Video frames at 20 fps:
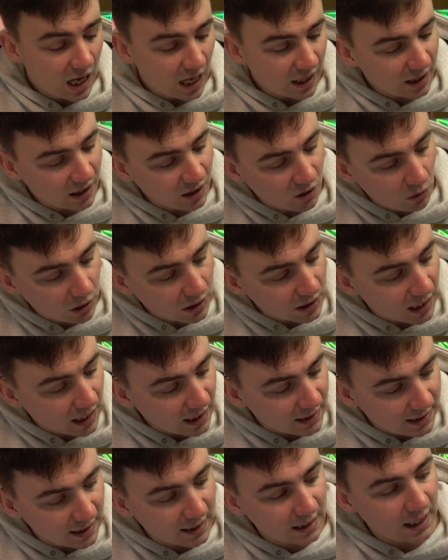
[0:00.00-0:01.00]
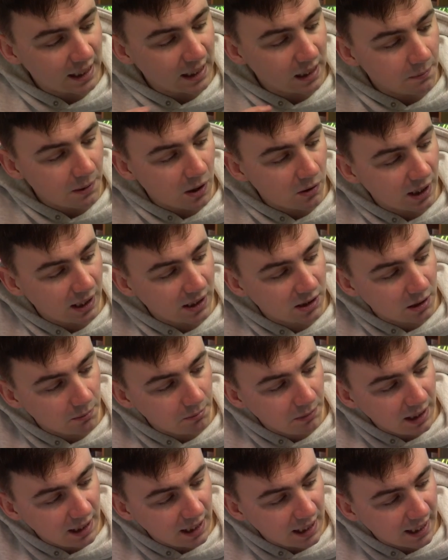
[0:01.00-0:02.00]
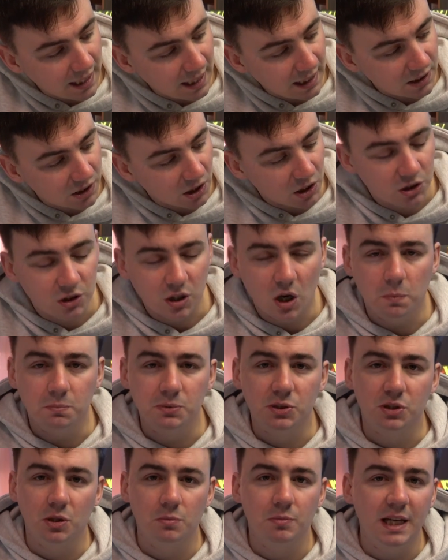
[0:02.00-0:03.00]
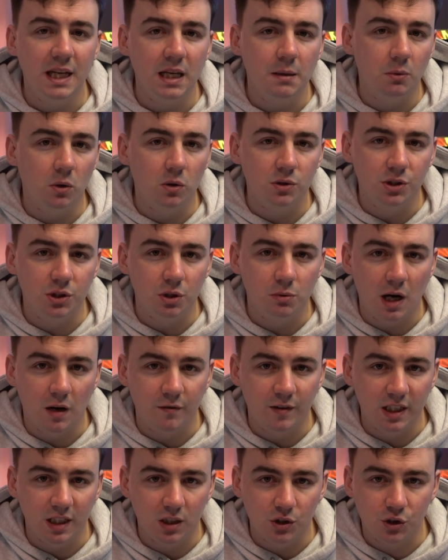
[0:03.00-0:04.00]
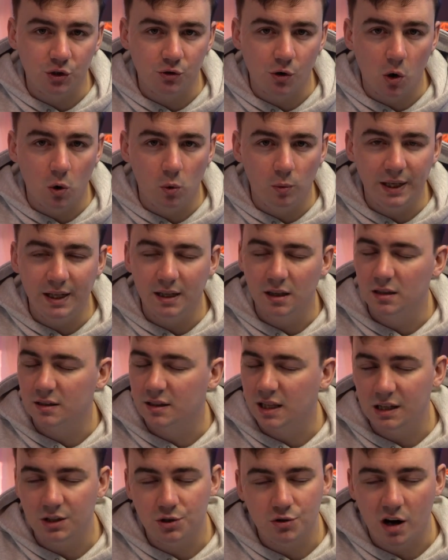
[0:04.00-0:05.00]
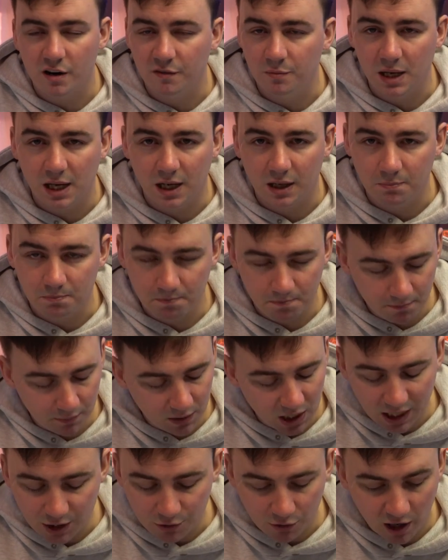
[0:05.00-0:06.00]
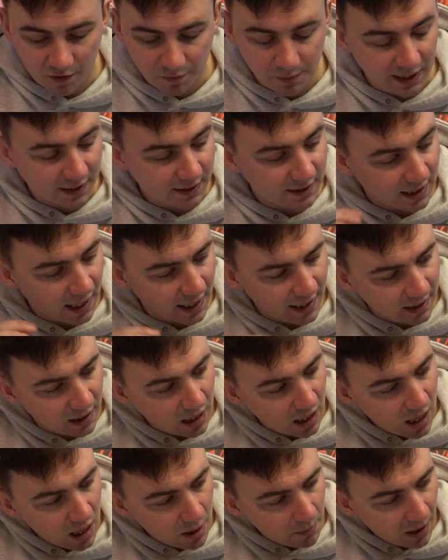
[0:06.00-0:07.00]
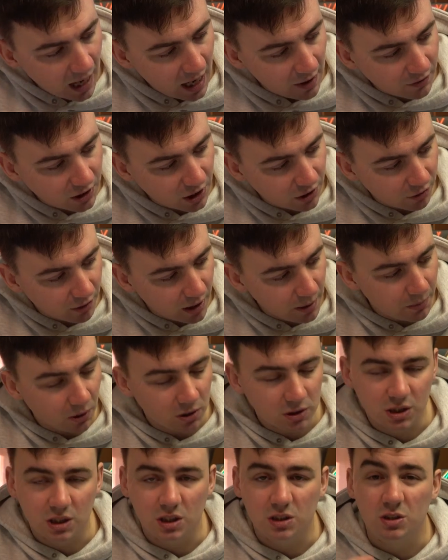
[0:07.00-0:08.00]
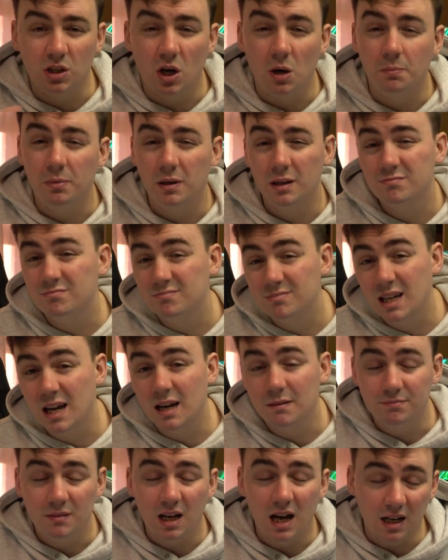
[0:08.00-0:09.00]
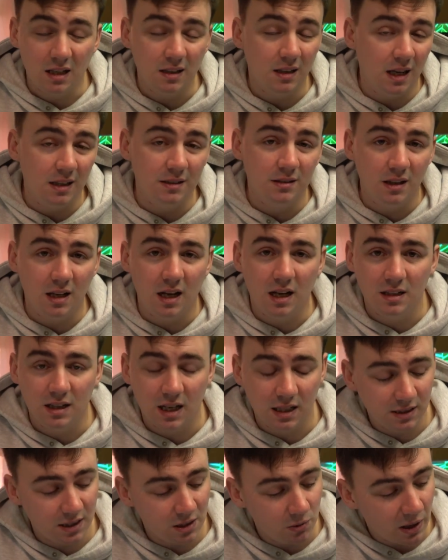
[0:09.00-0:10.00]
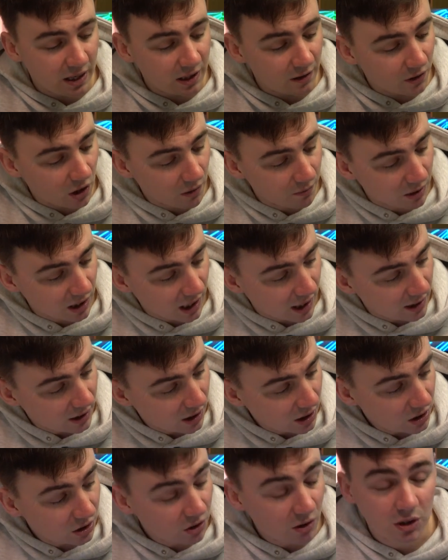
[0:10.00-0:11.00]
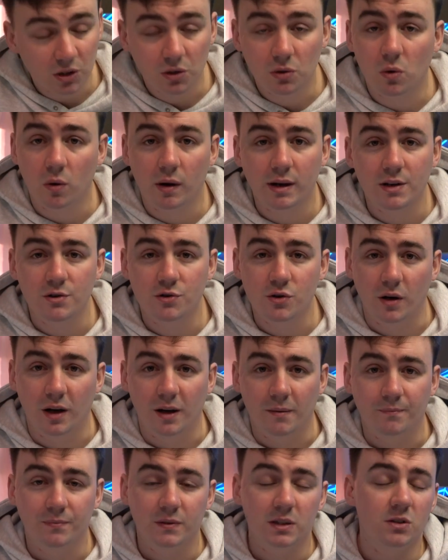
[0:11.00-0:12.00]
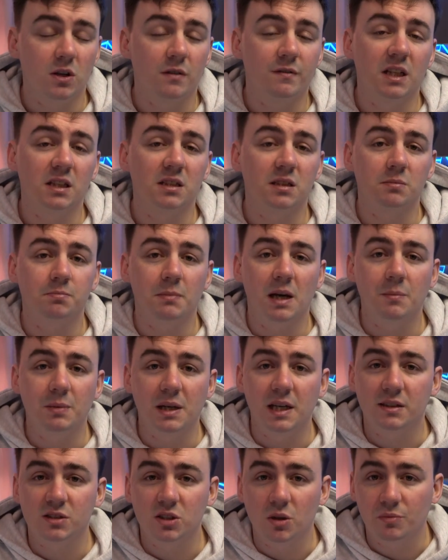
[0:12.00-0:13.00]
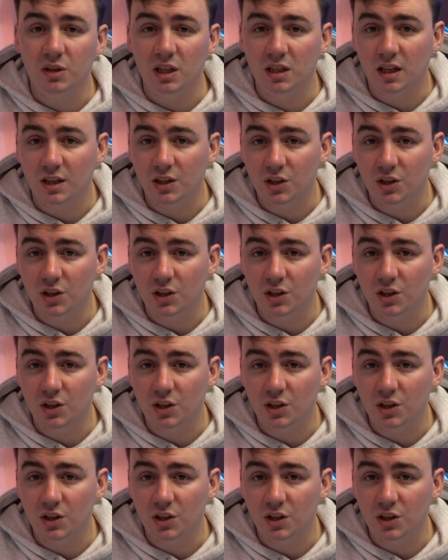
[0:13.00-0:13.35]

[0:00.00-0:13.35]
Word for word: I think the one thing I did like about it is the media keys at the top. Some keyboards do have a little scroll wheel. They drive me they drive me insane. But having the three buttons at the top, yeah, I, I, I see where they've gone with that. So I do quite enjoy it. So if this is maybe is something that